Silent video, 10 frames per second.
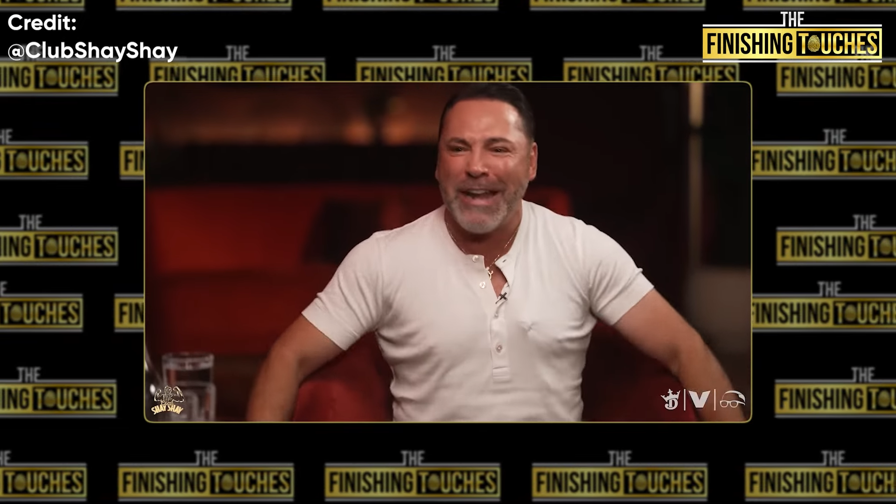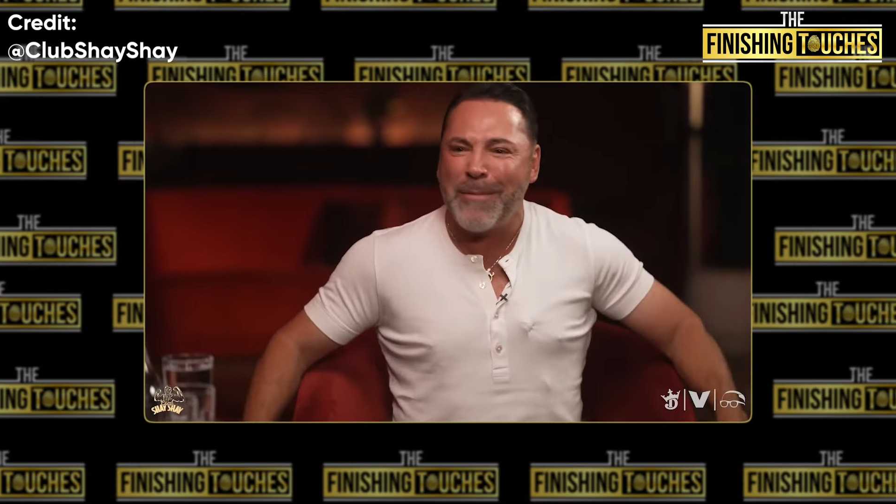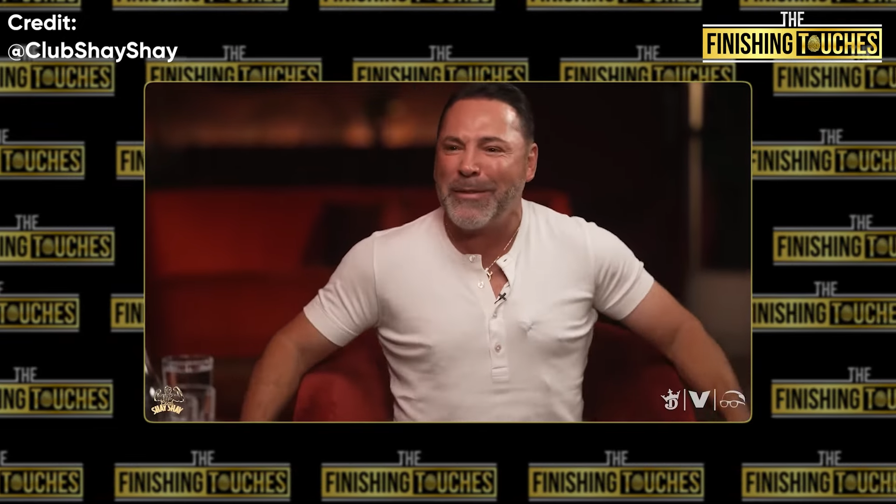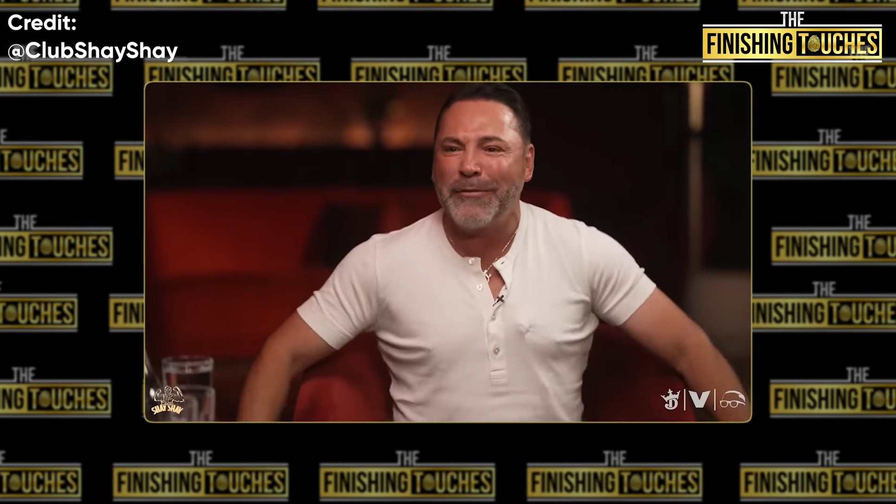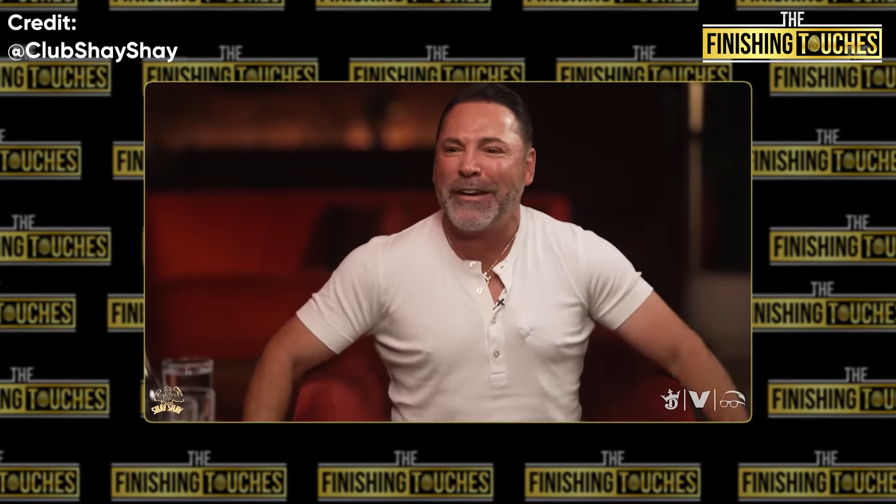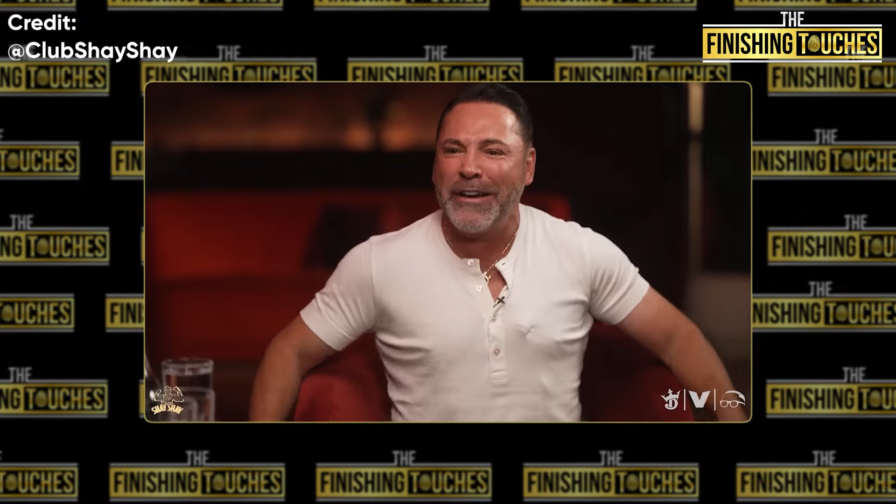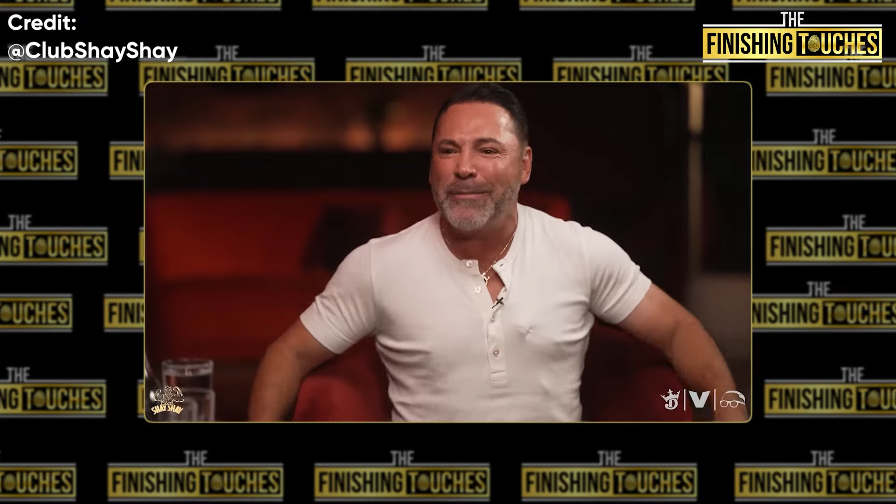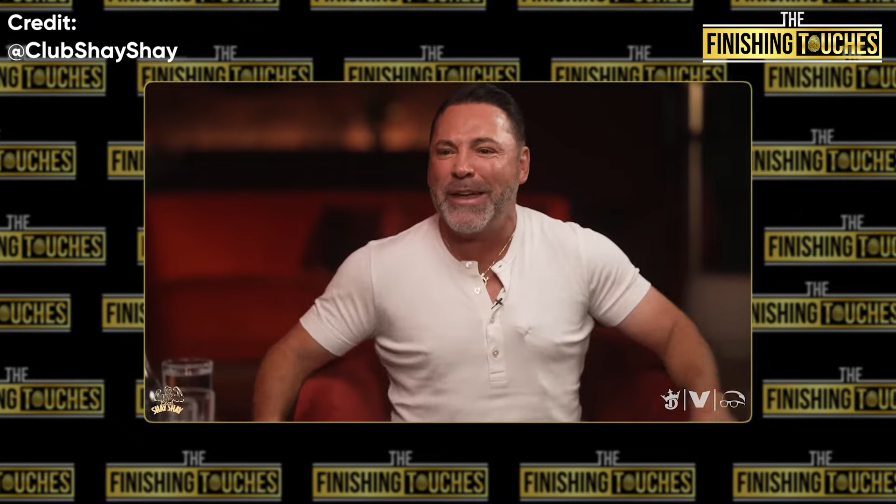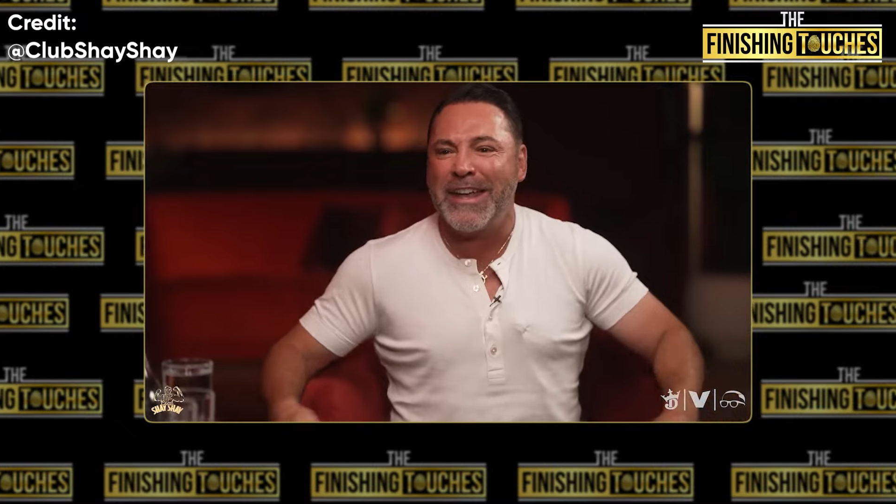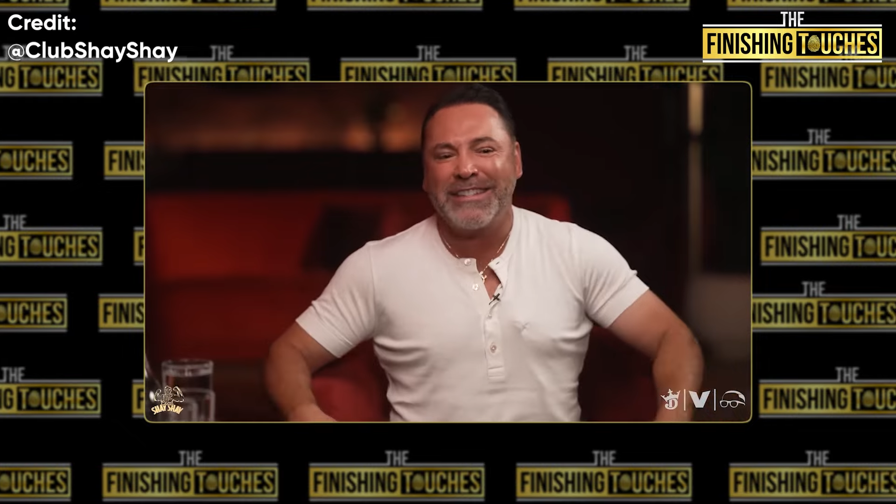I'm the
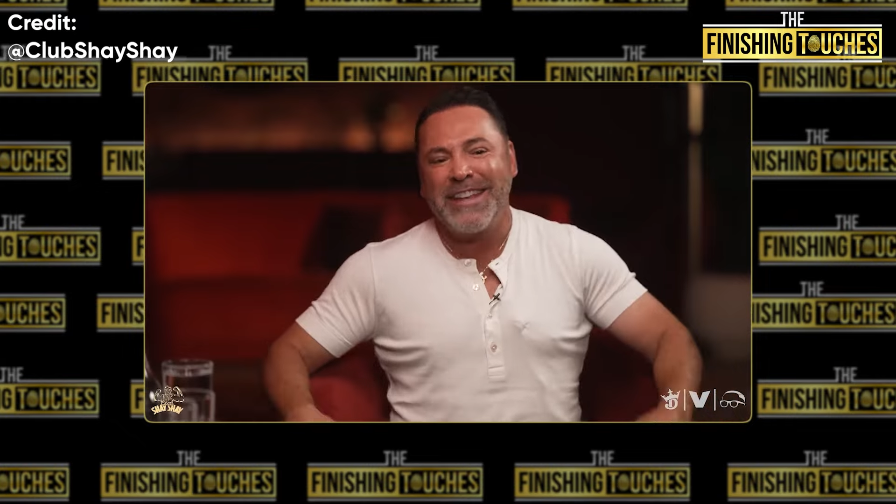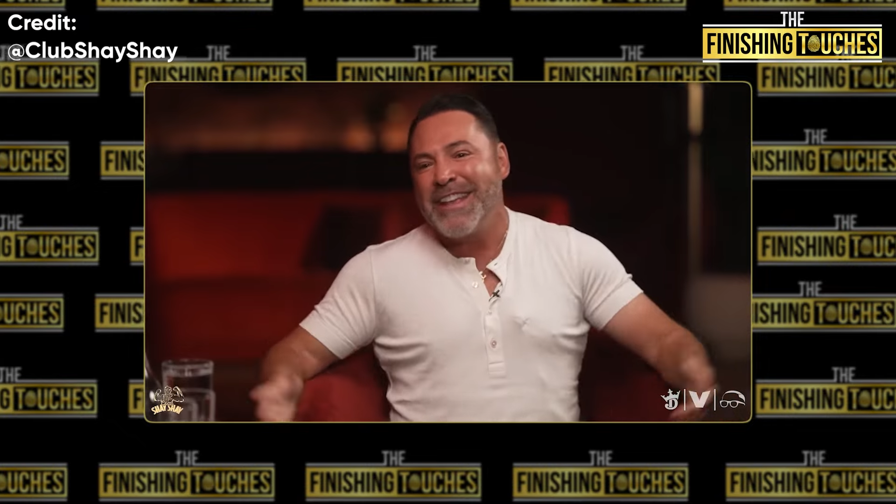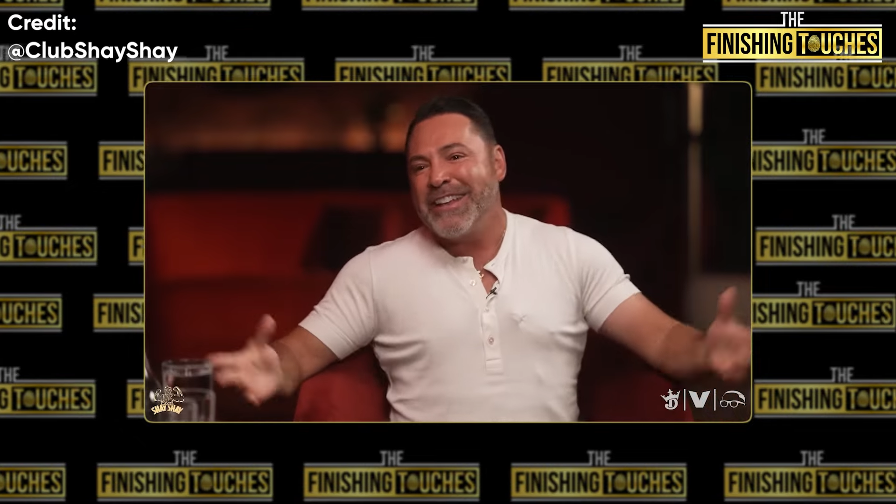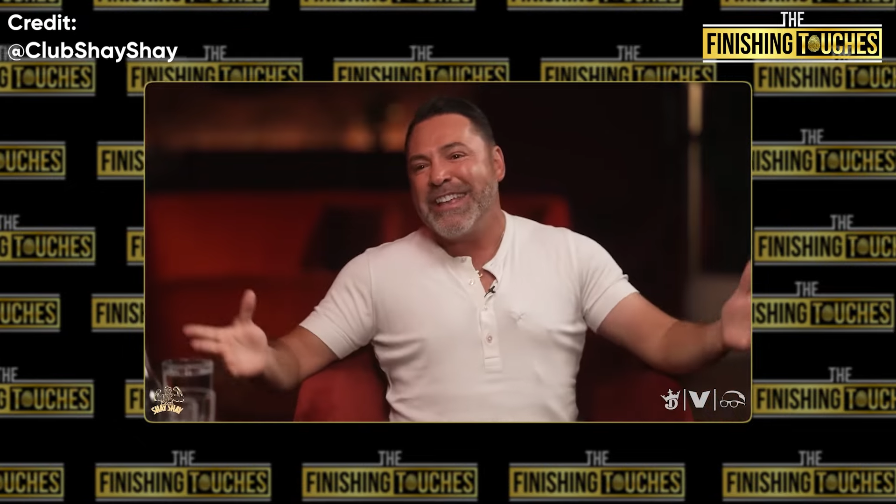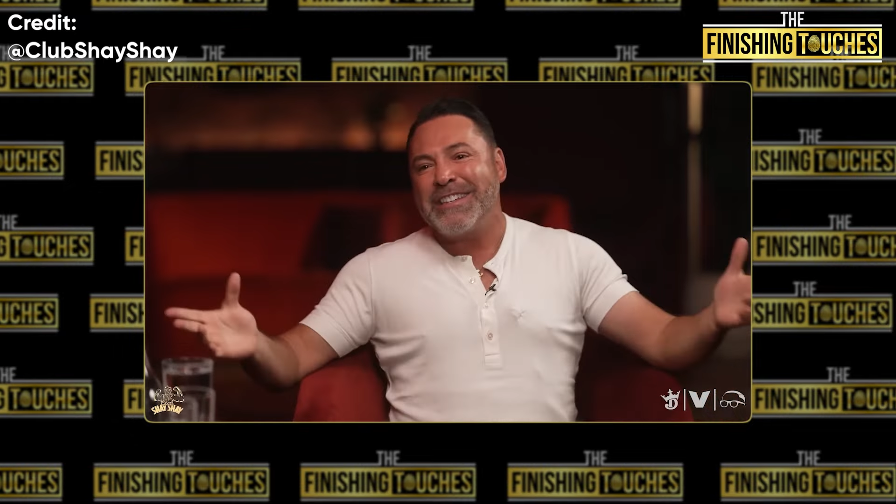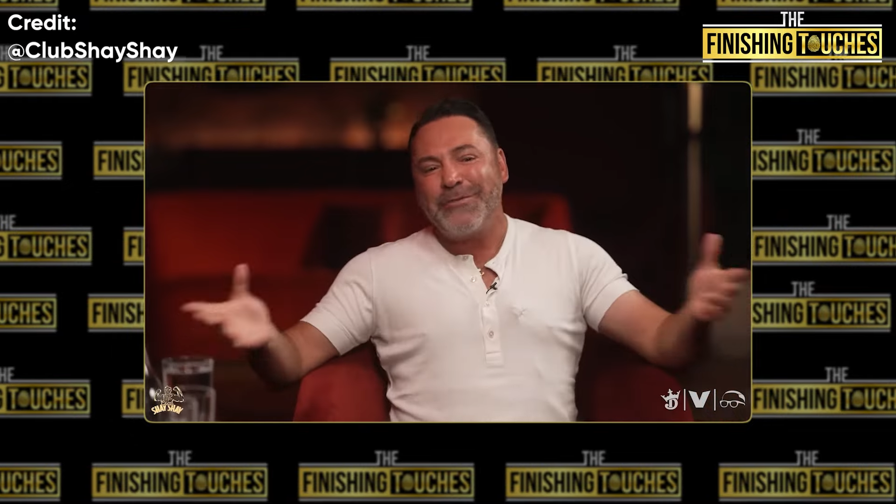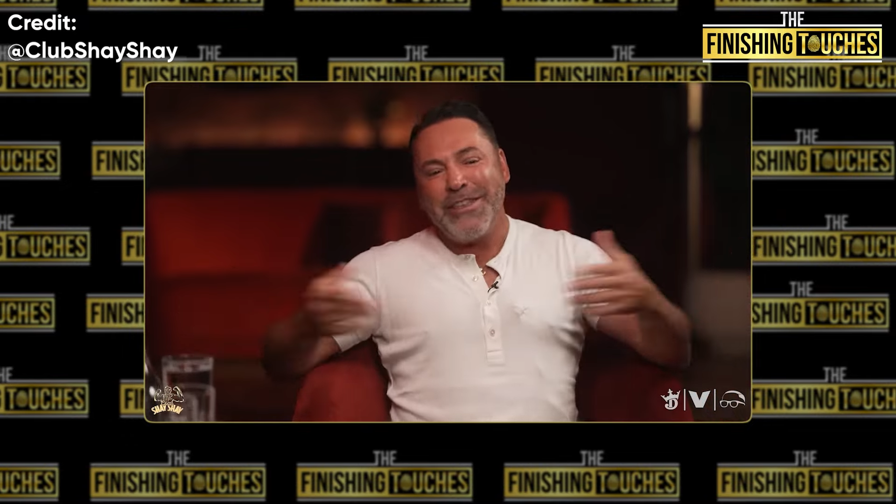very best. Guess